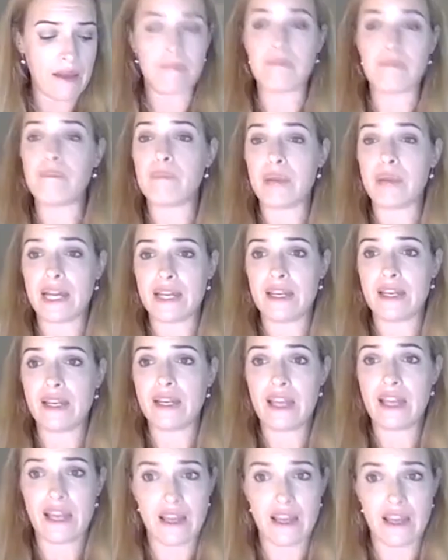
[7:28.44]
But
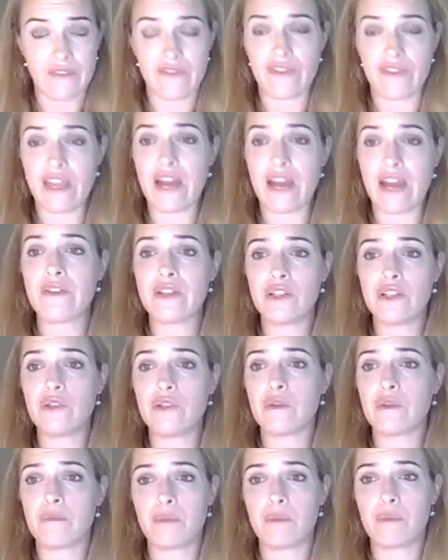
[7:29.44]
if they're in your
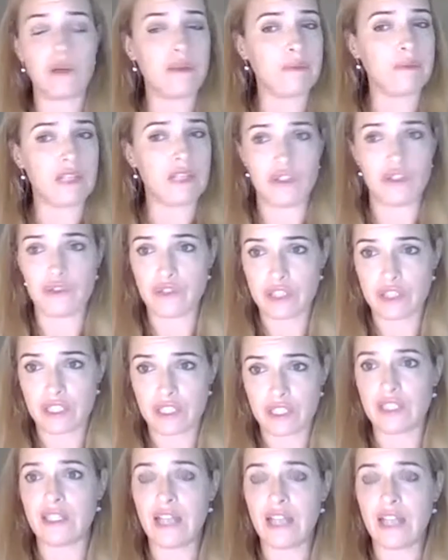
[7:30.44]
employment, you
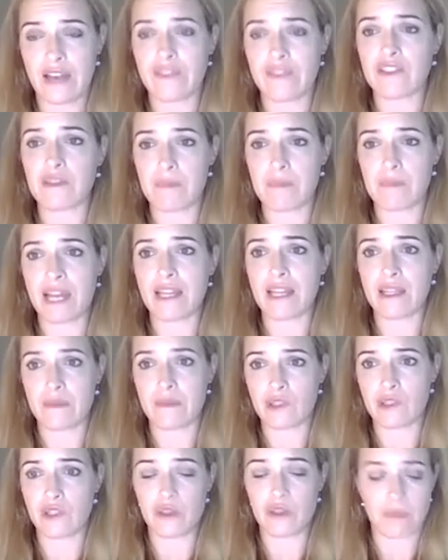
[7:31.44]
still have to pay them
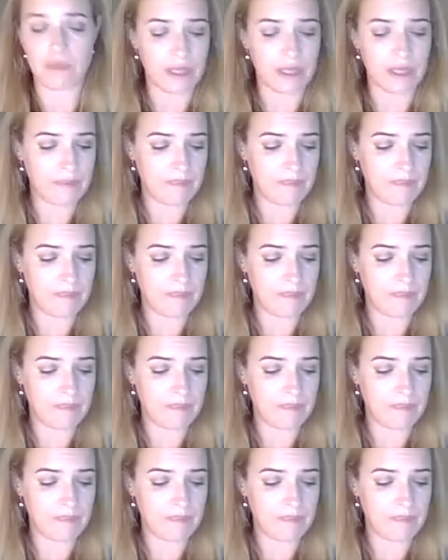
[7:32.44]
super.